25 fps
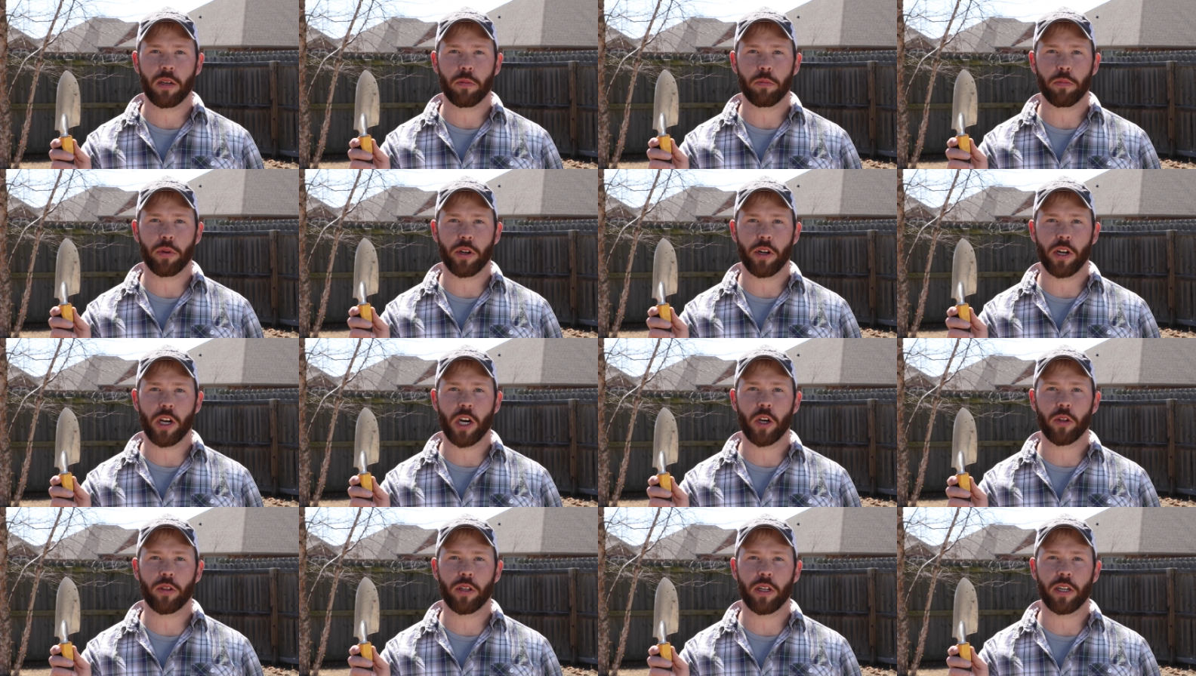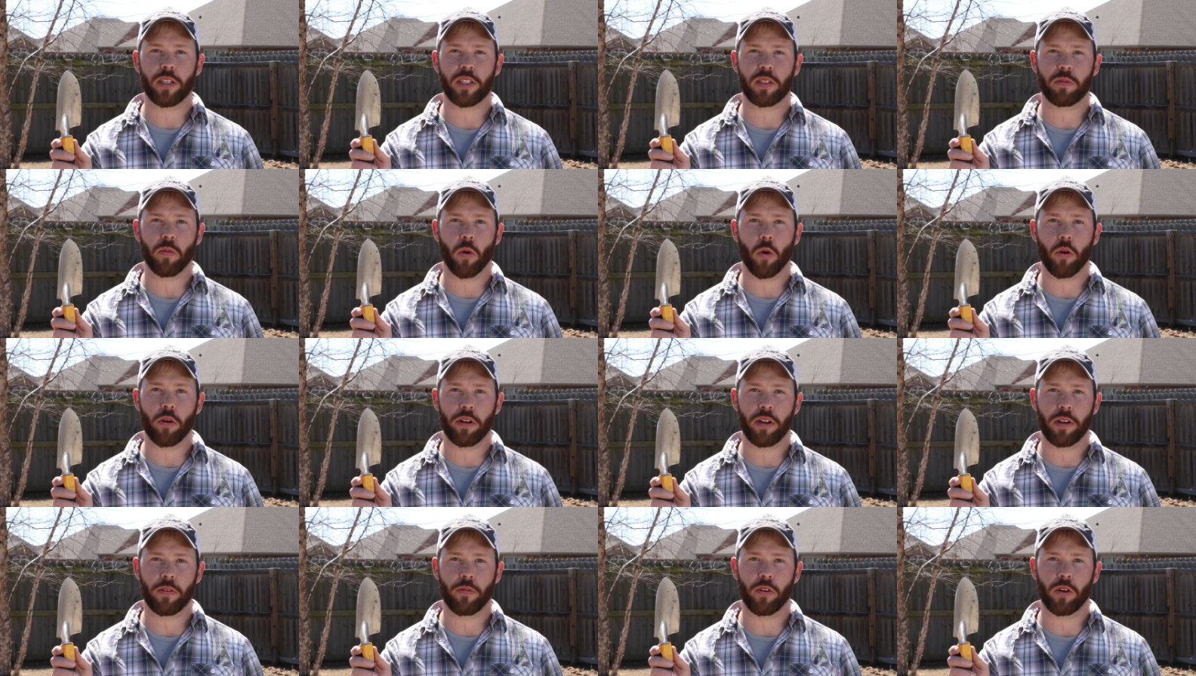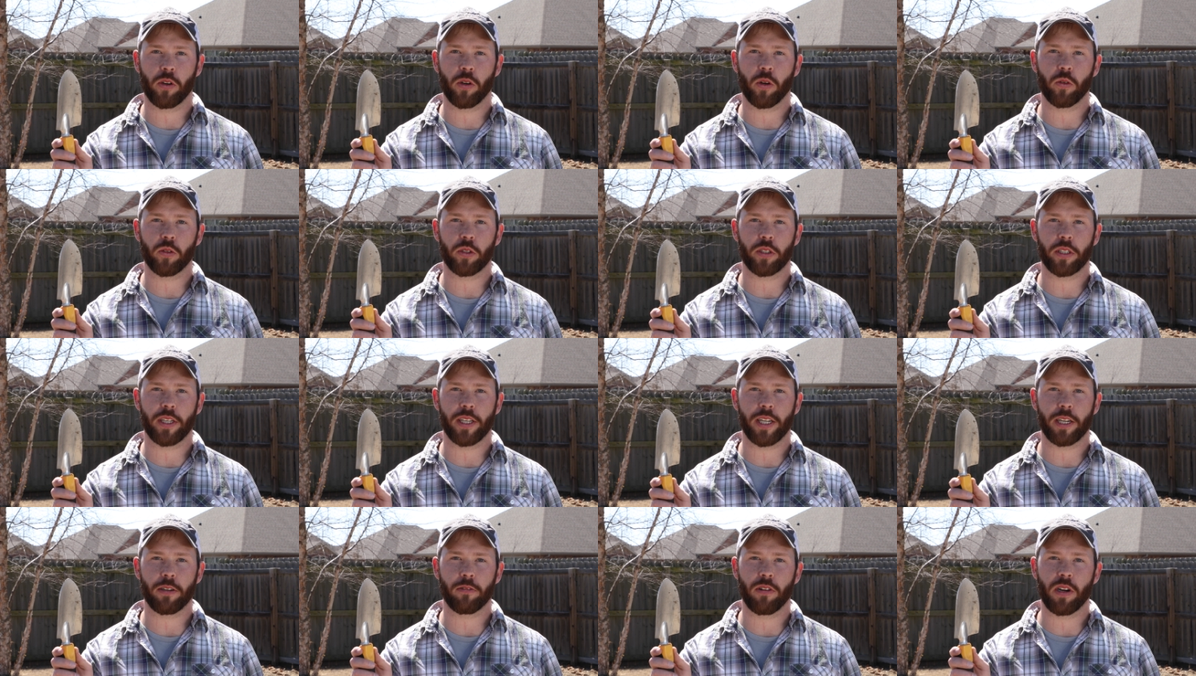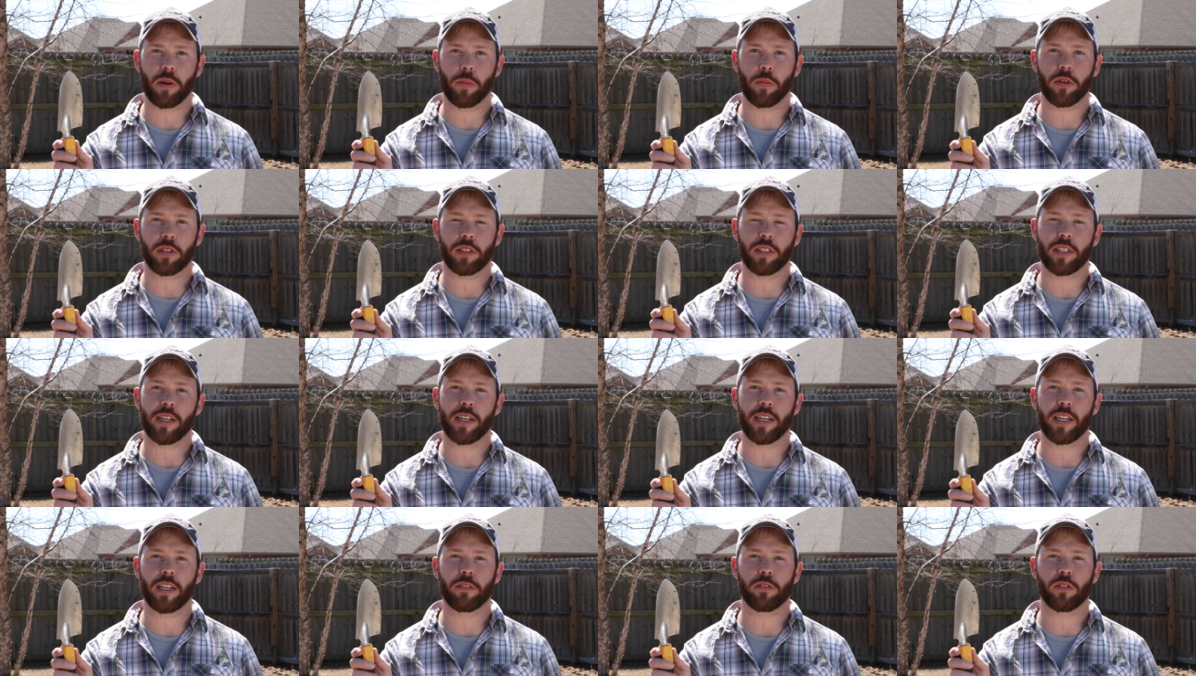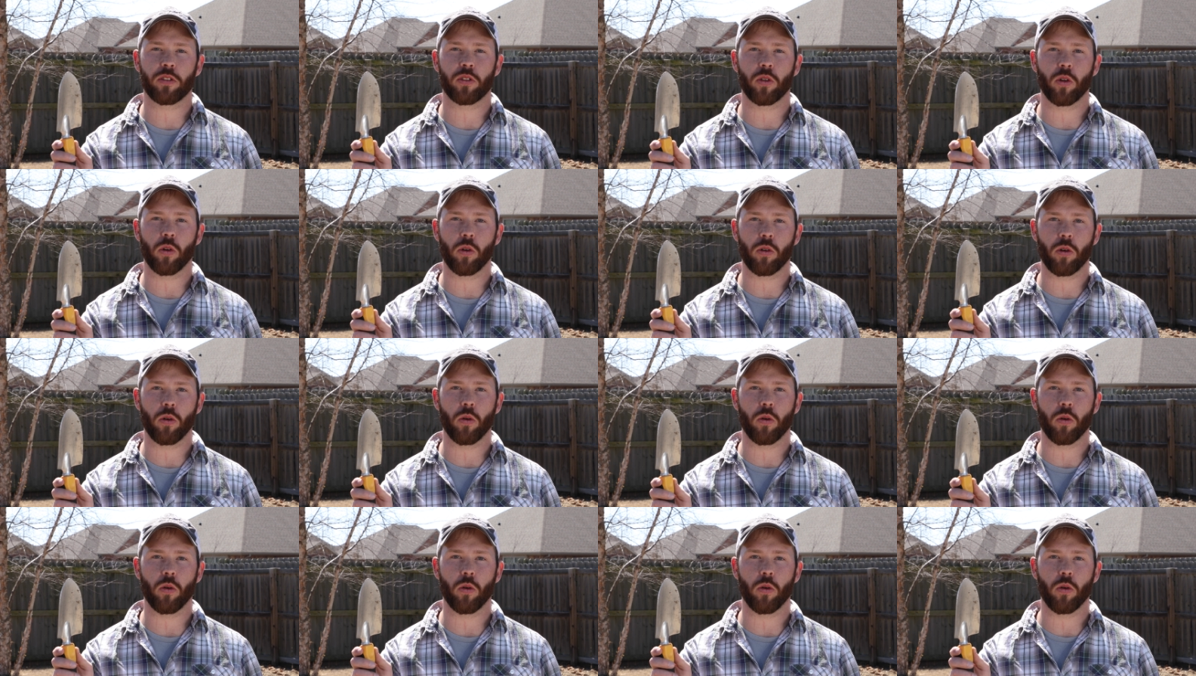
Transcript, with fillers: but know that it's more difficult to get a representative soil